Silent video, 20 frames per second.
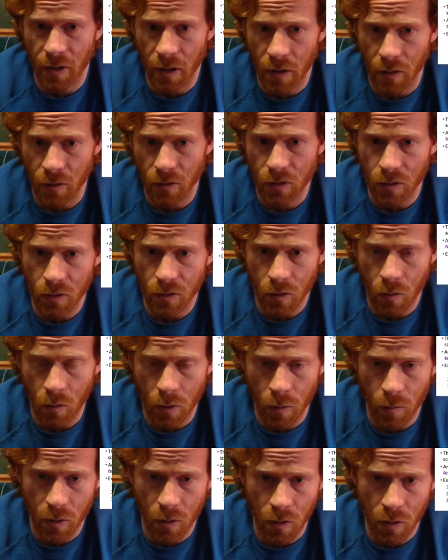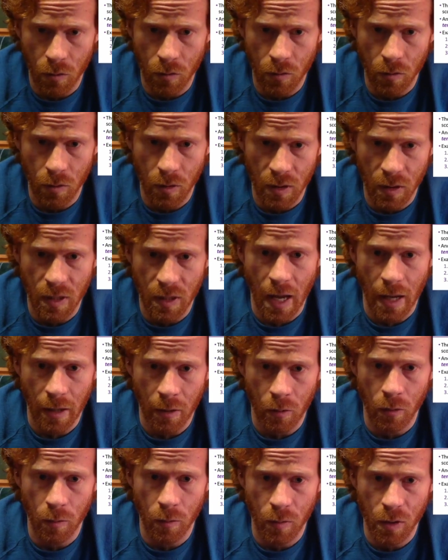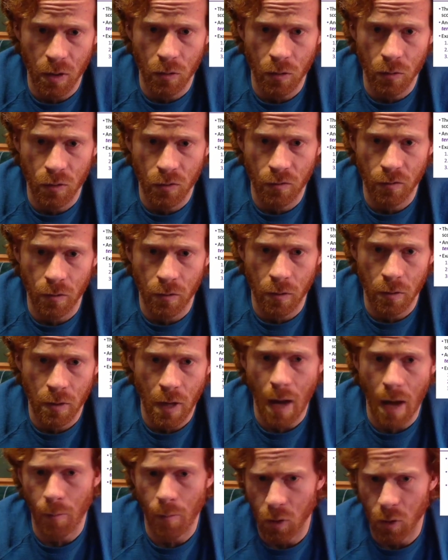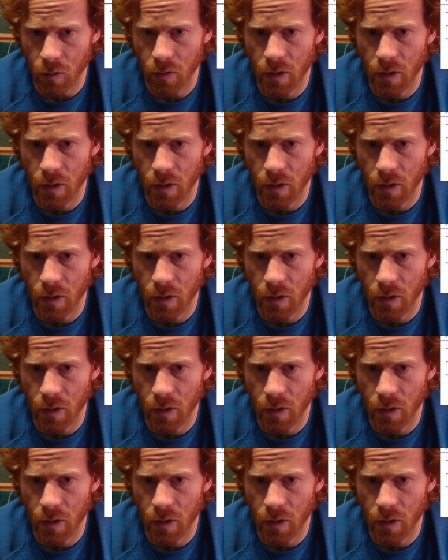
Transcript: else is not going to be used for nominal.